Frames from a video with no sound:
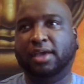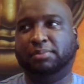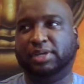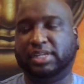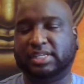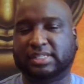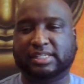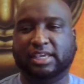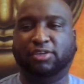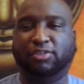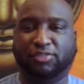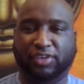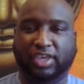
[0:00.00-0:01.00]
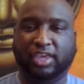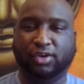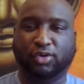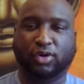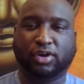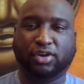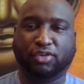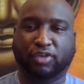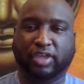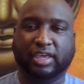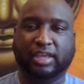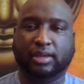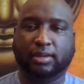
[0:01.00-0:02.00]
But a CV or
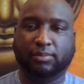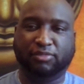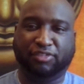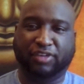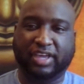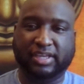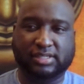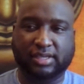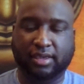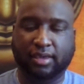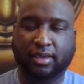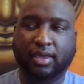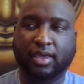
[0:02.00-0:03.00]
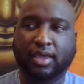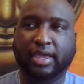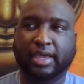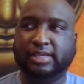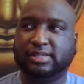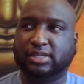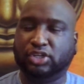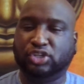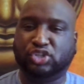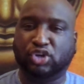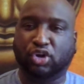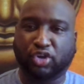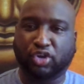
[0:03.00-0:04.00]
curriculum vitae is a
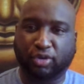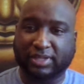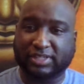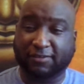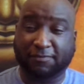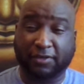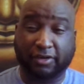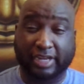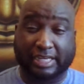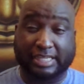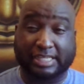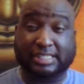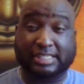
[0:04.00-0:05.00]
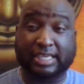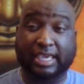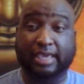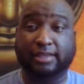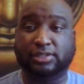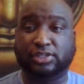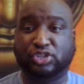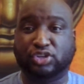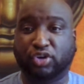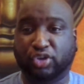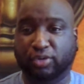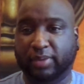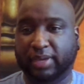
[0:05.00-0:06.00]
document, a very detailed
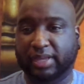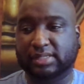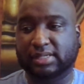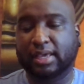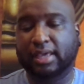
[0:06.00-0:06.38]
document.